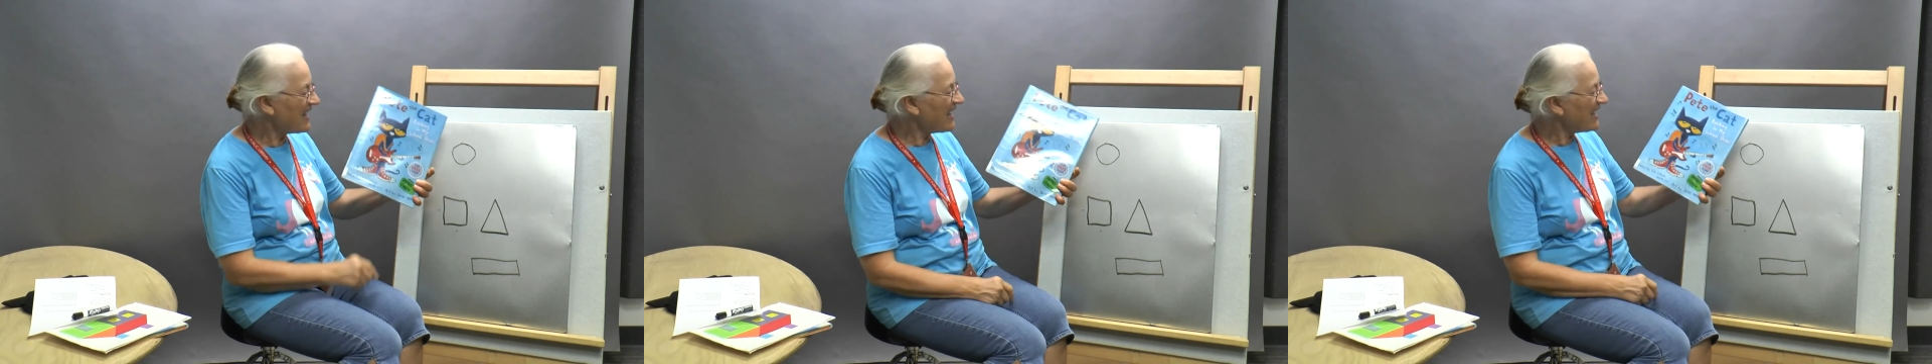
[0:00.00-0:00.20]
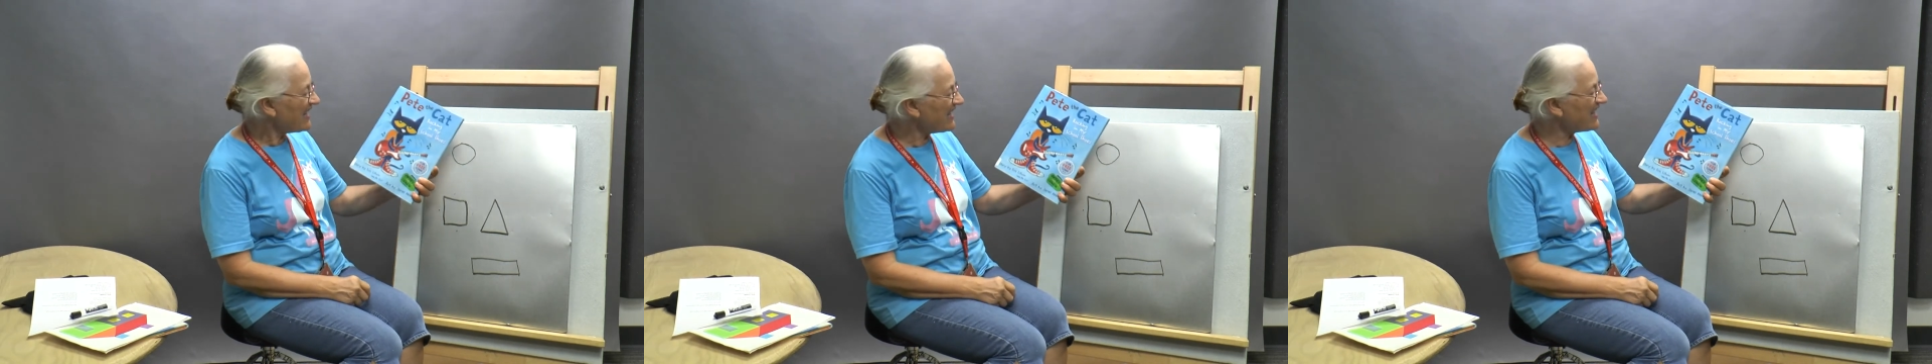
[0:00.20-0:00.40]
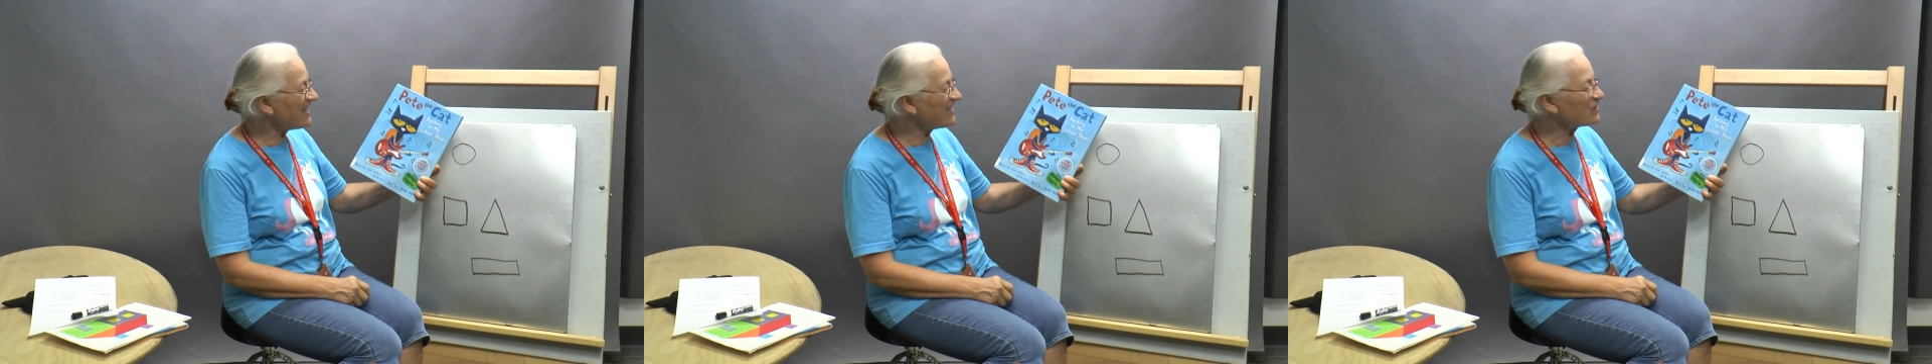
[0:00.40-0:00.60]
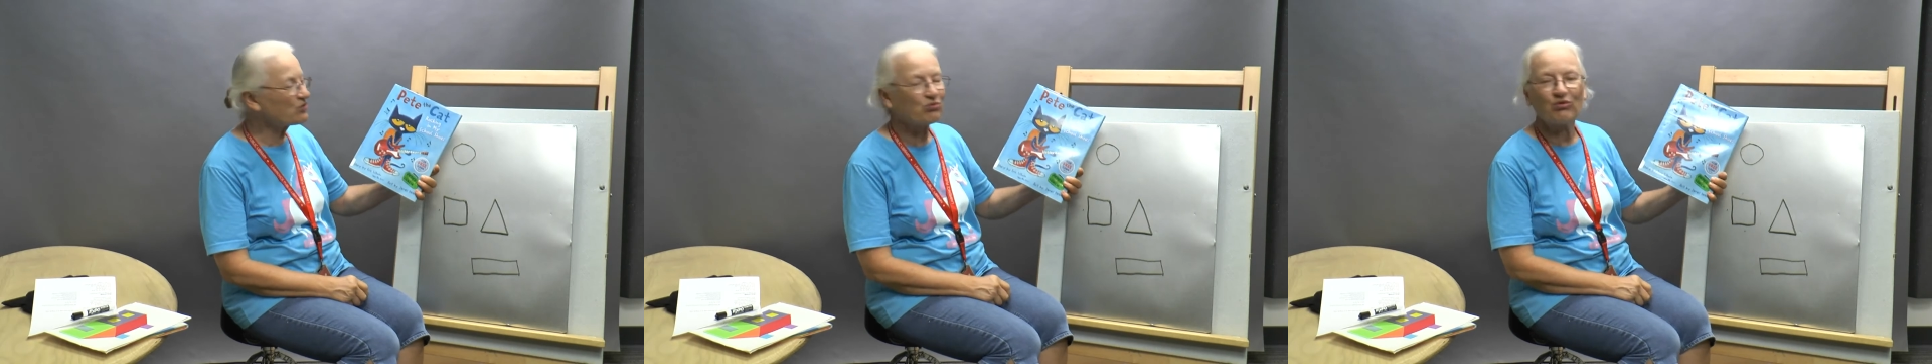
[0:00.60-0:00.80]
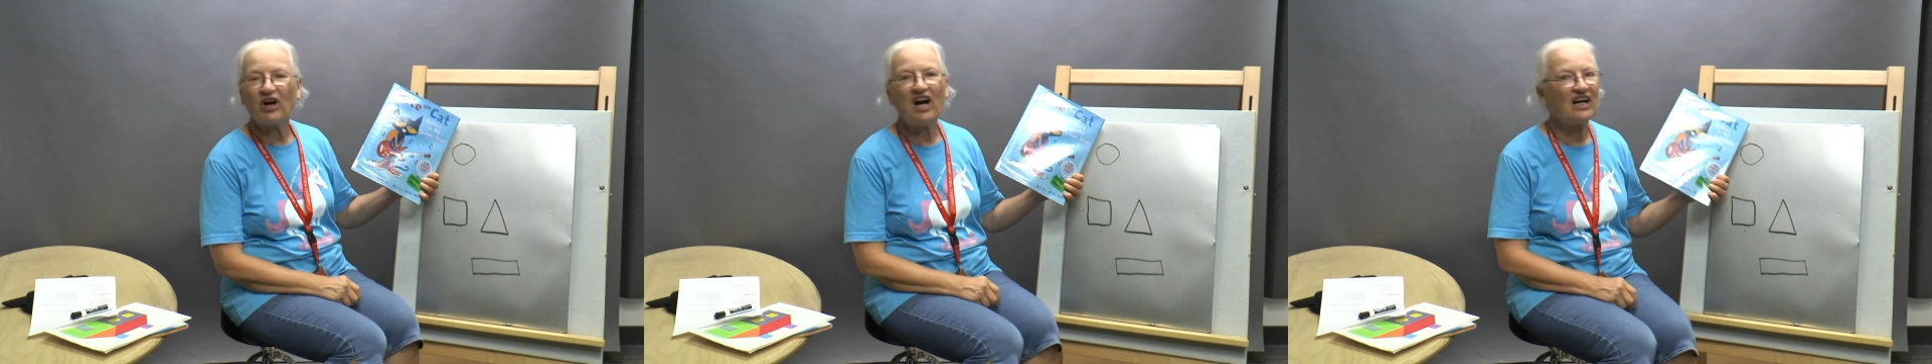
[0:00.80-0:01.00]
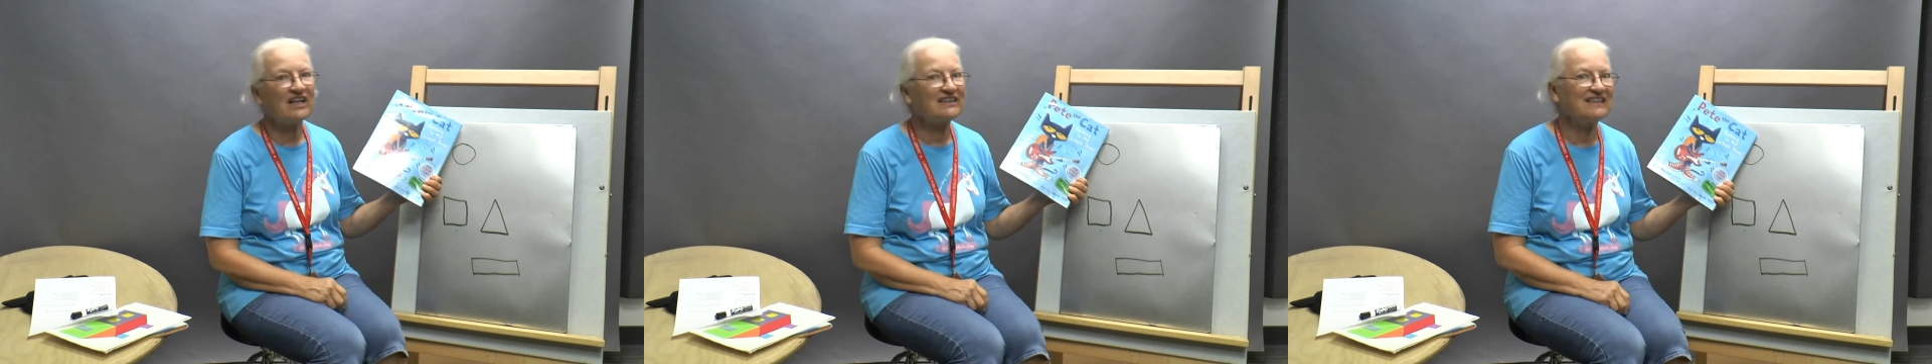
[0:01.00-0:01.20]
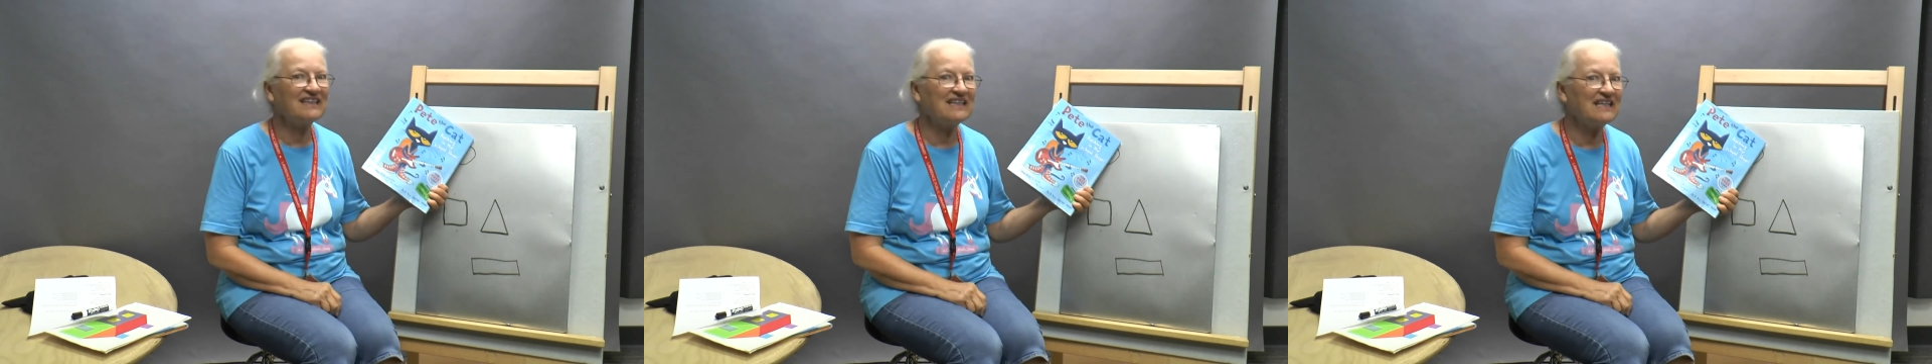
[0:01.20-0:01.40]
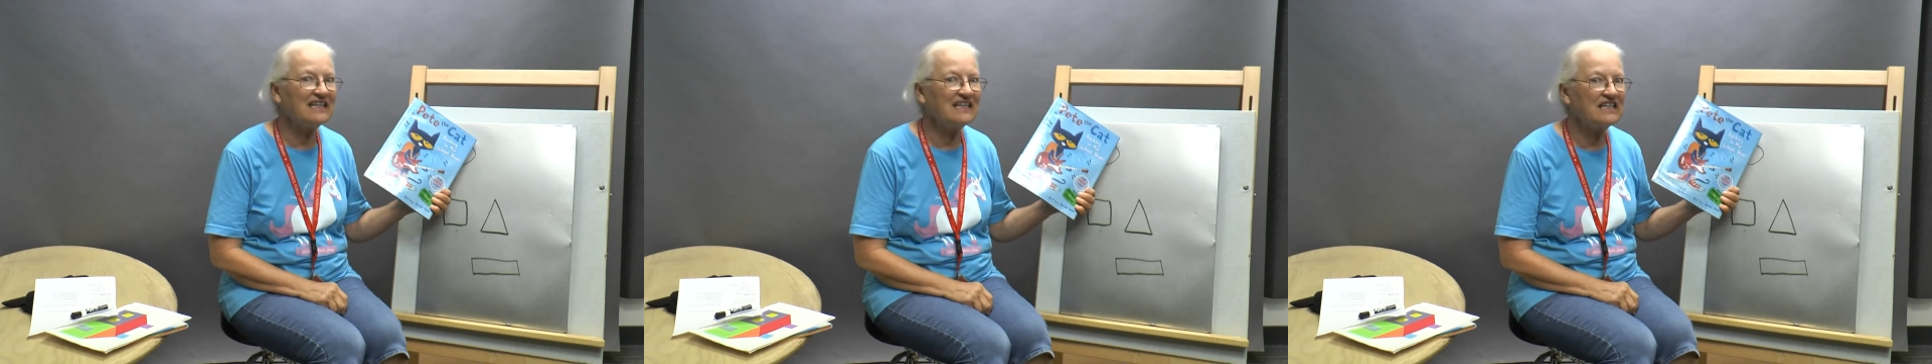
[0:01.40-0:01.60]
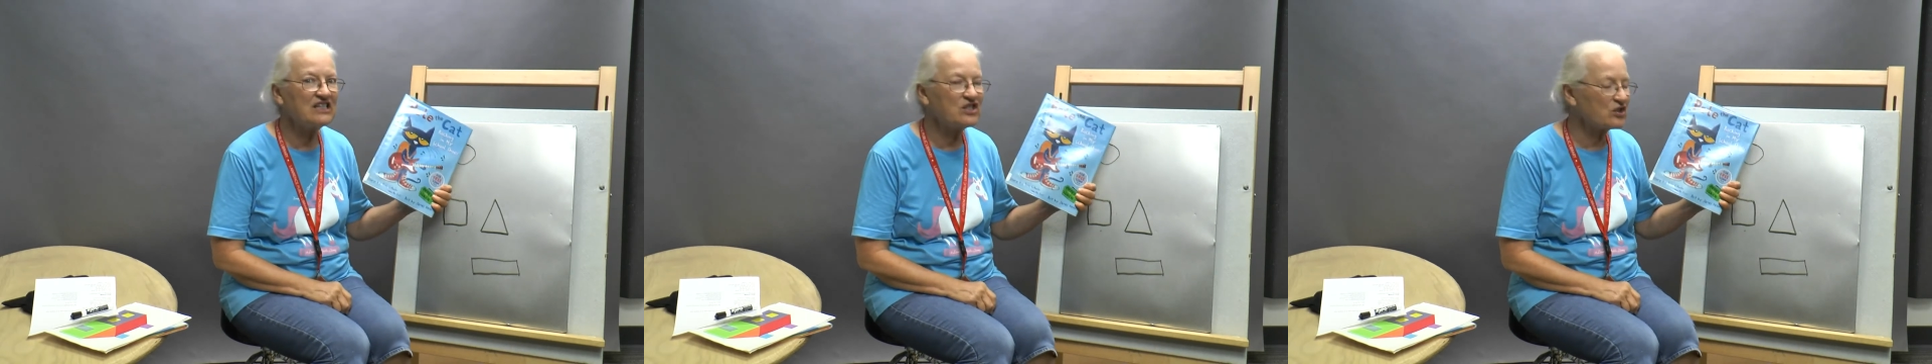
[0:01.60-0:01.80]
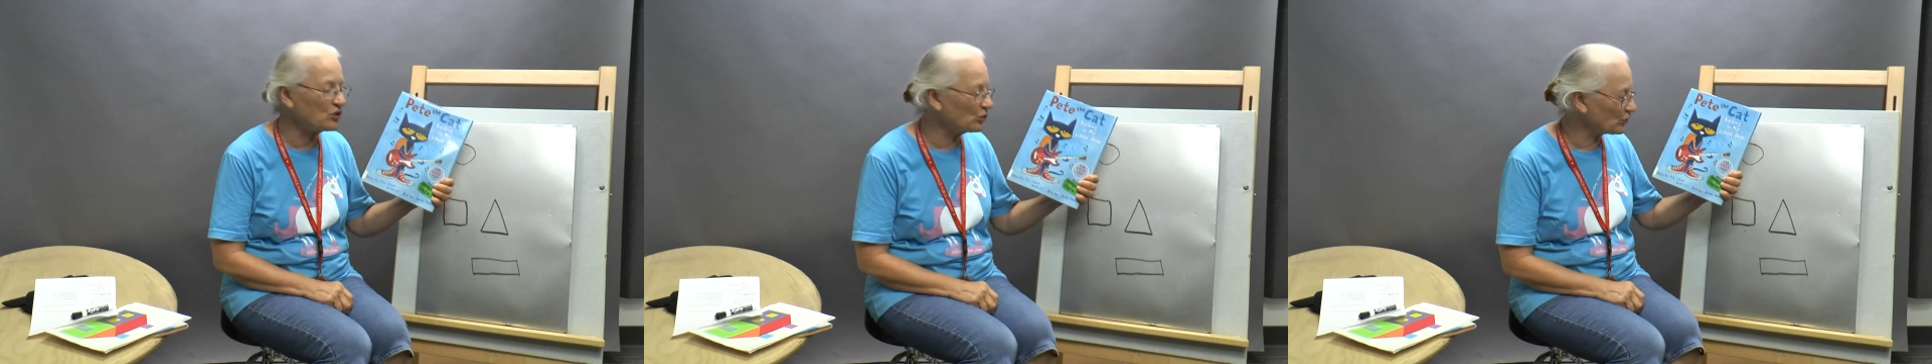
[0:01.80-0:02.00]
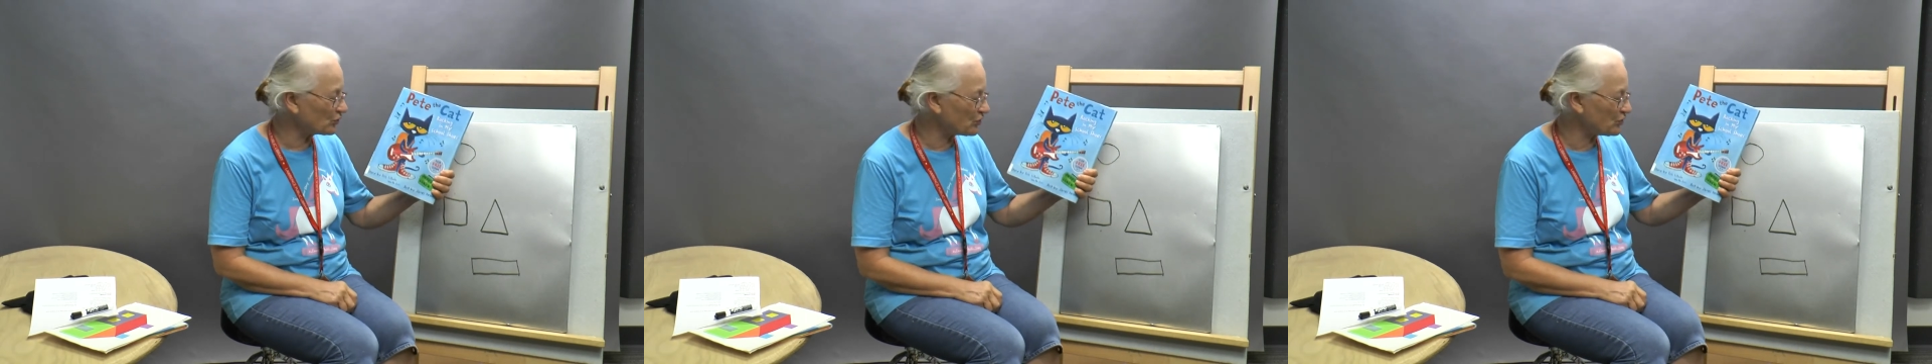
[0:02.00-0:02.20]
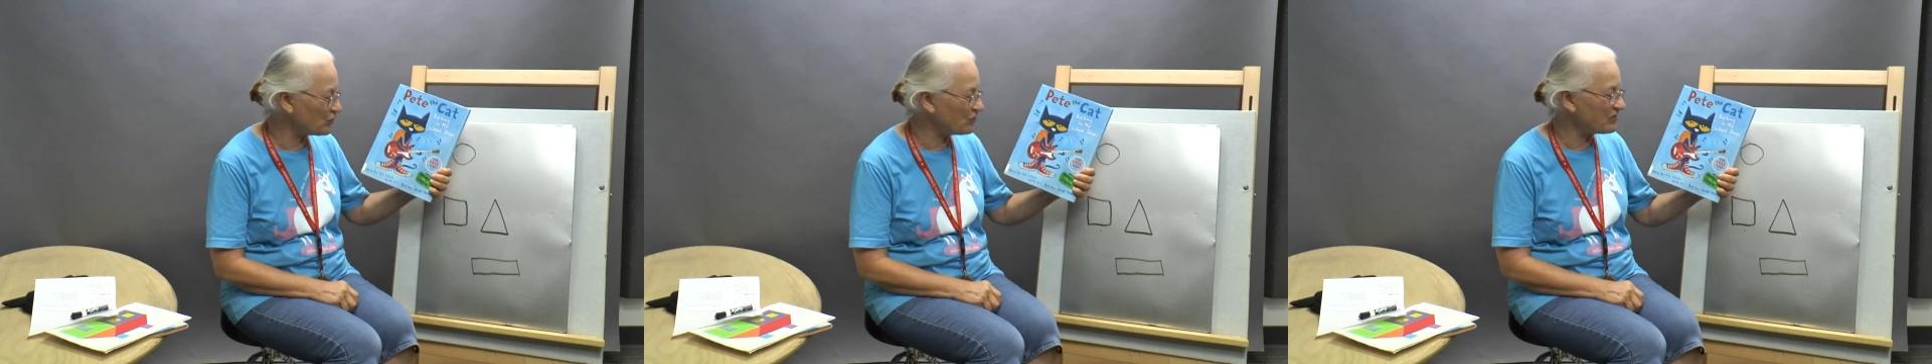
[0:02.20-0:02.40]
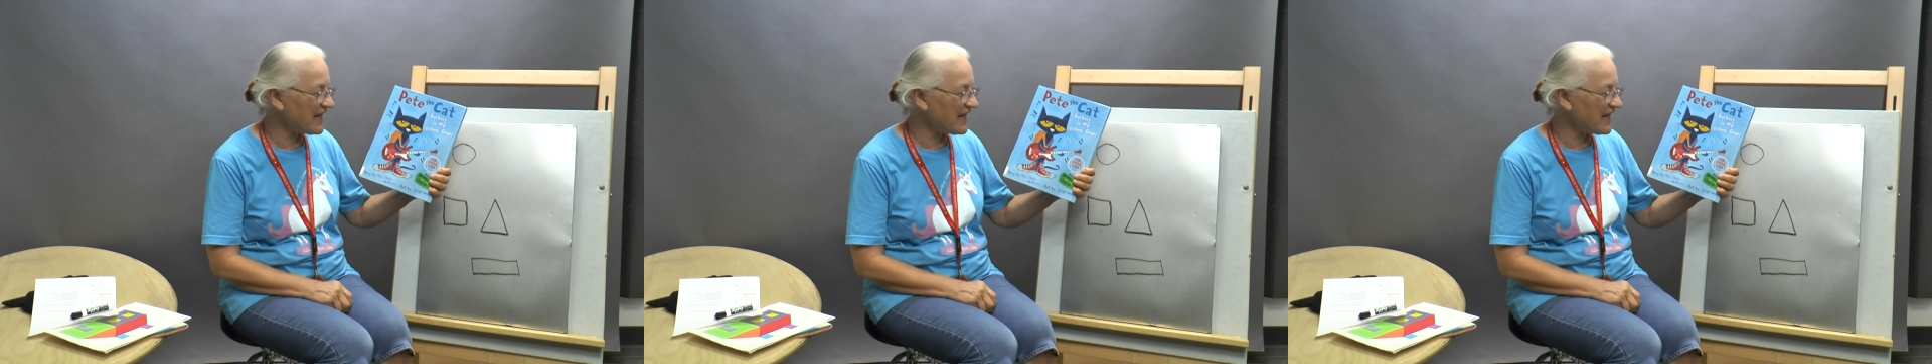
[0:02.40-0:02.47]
He's rocking in his school shoes,